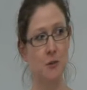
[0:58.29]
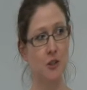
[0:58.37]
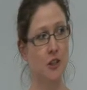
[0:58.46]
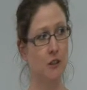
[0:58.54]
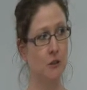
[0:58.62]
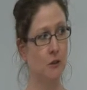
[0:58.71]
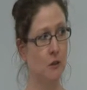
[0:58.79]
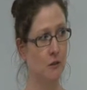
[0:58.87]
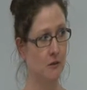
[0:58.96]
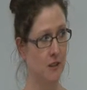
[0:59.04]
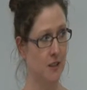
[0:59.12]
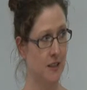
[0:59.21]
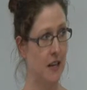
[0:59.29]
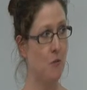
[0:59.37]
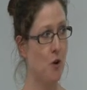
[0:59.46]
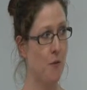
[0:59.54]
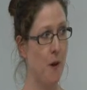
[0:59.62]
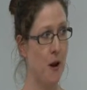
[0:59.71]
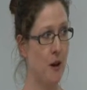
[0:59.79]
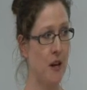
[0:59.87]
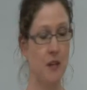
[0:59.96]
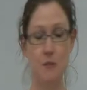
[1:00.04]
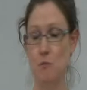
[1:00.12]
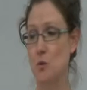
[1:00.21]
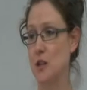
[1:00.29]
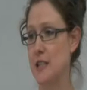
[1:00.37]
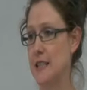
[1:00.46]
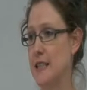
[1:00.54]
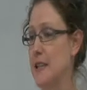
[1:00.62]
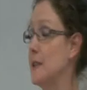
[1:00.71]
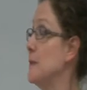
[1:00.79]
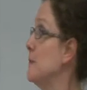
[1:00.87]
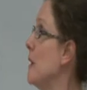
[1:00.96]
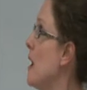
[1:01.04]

which I'll say more about in more detail.